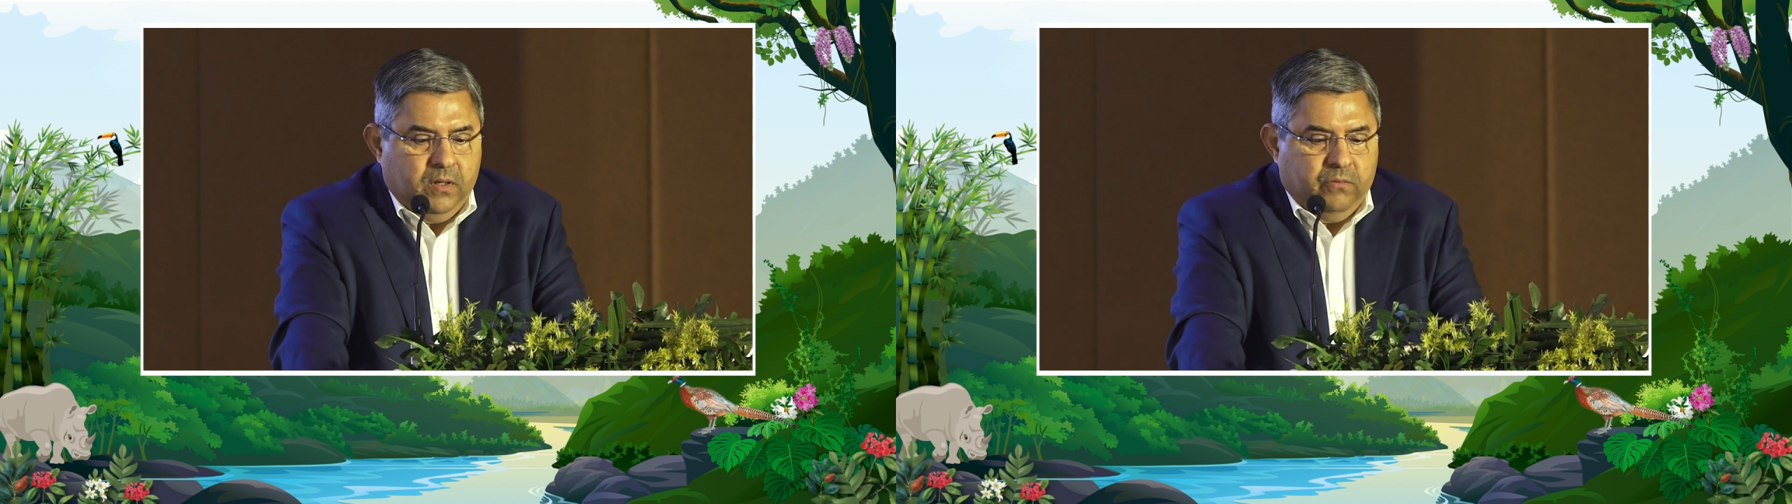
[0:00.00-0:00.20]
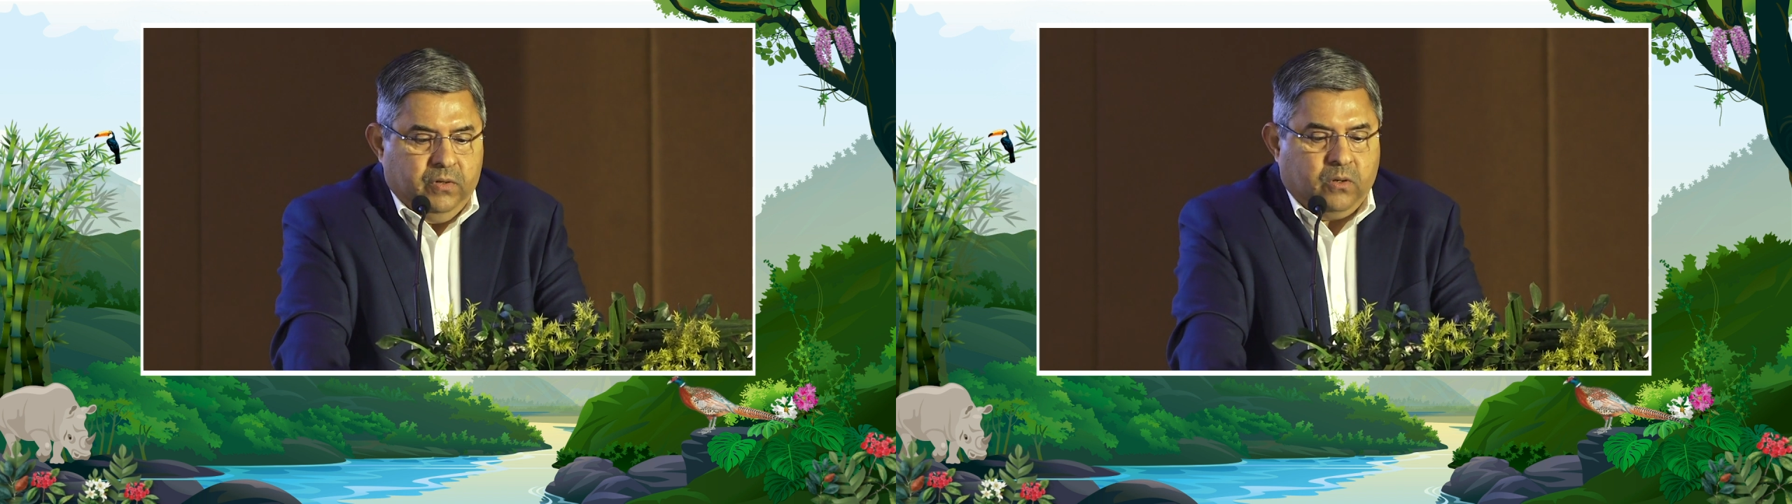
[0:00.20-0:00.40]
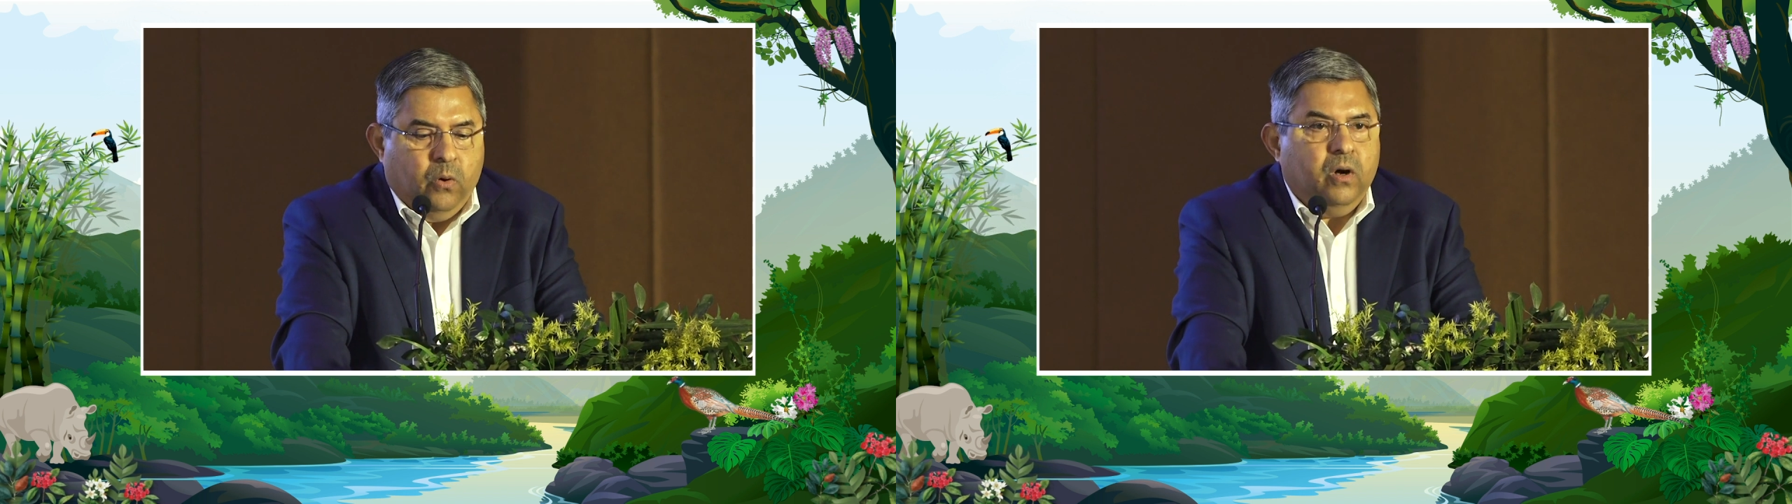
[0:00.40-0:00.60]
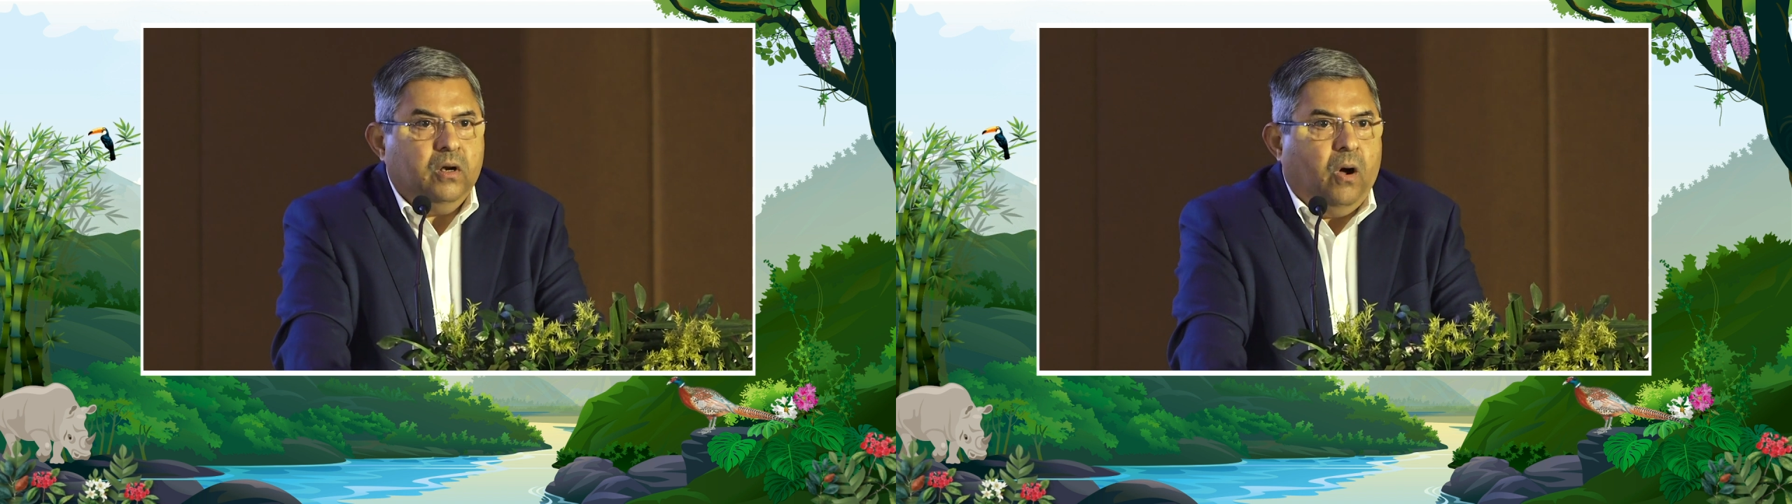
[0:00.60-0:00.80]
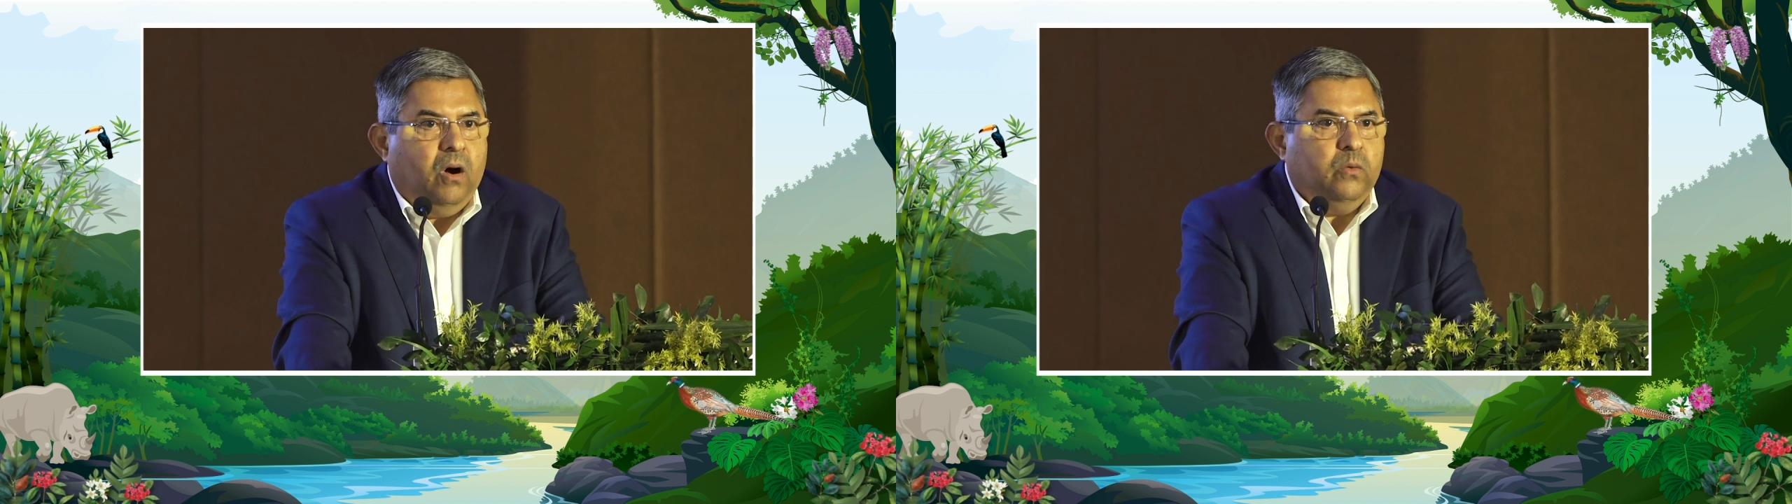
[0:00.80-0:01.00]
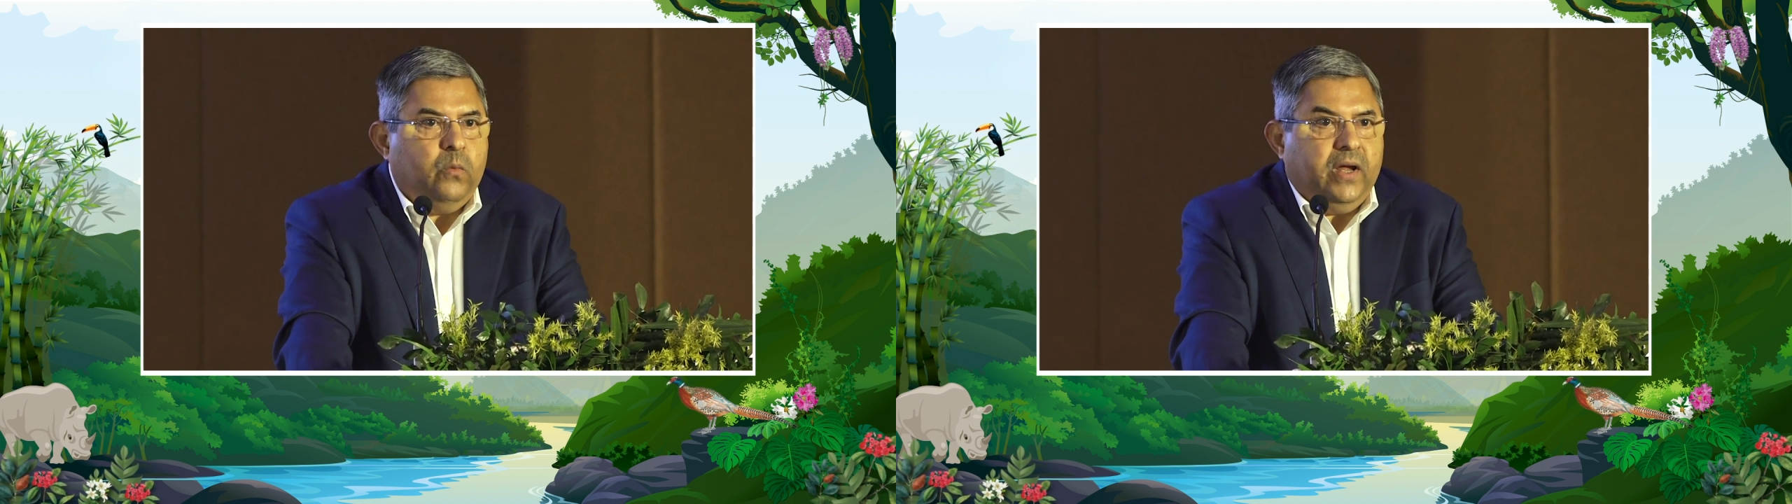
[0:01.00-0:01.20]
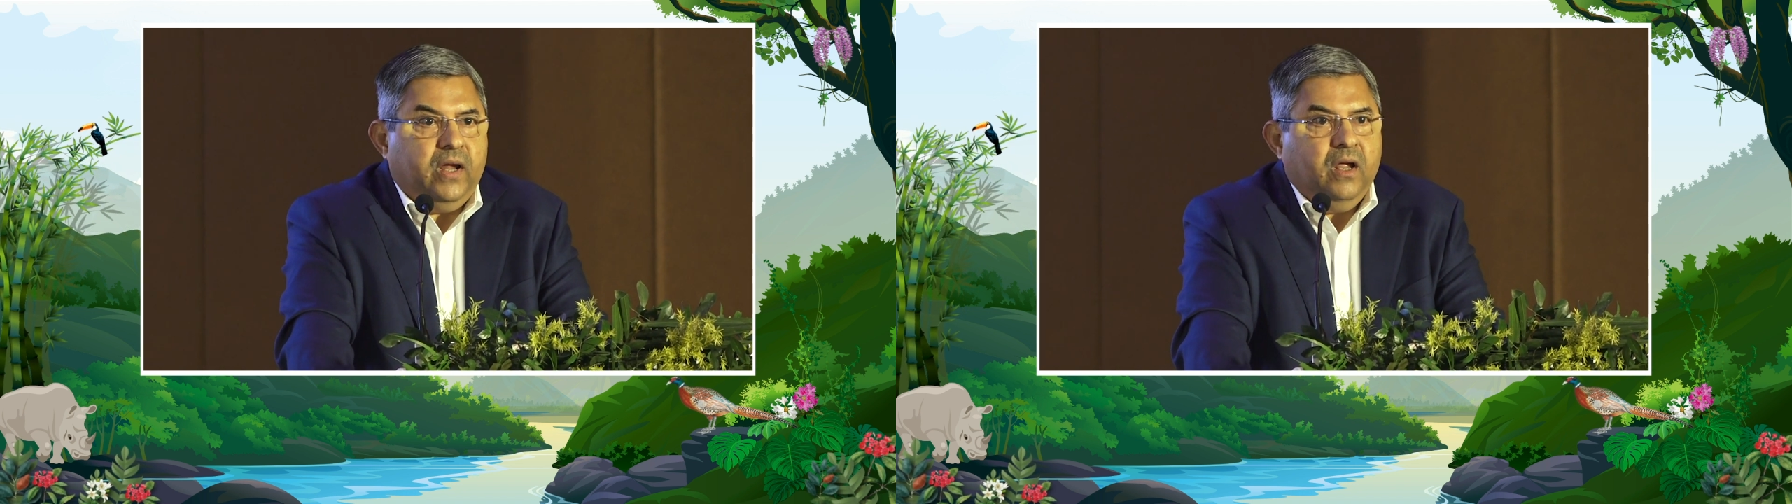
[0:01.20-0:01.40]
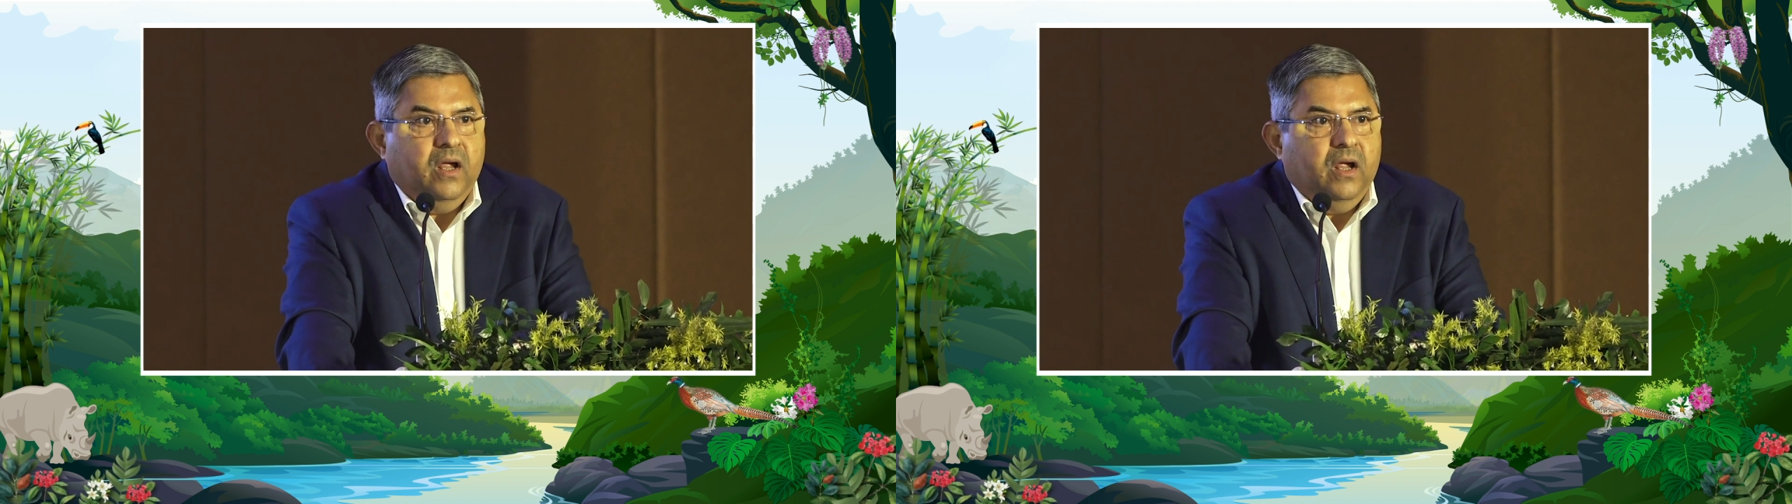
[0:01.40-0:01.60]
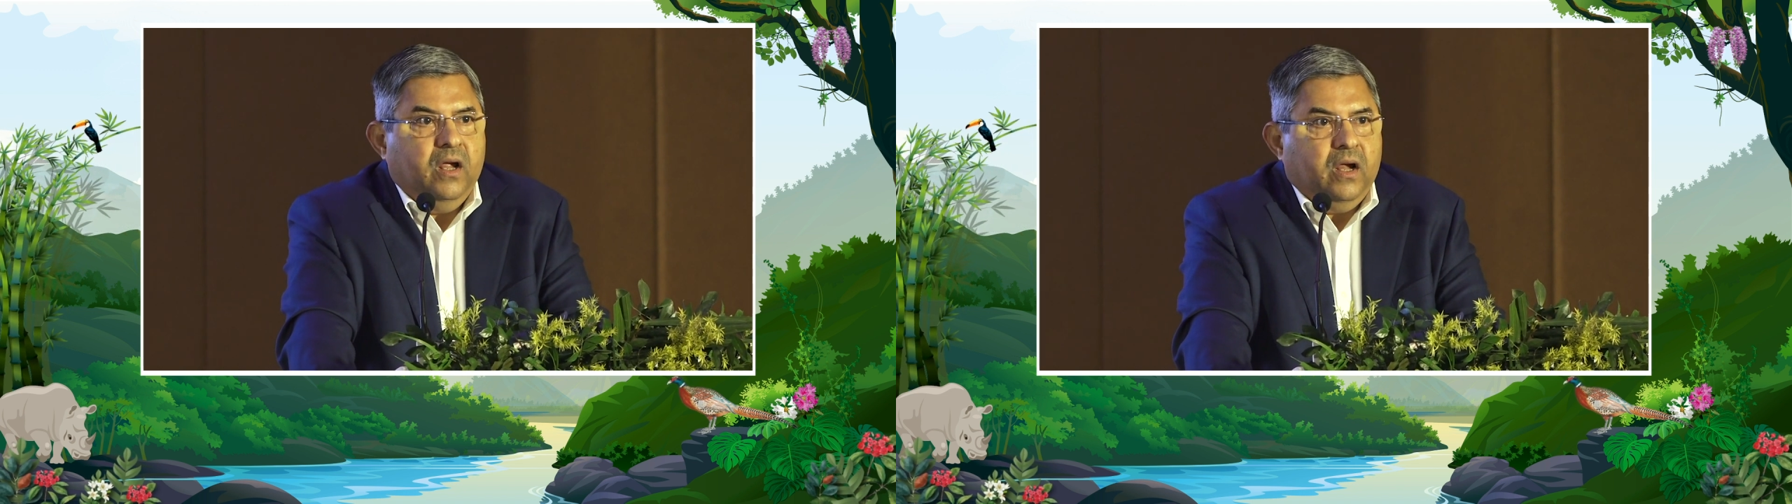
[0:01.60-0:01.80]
will go a long way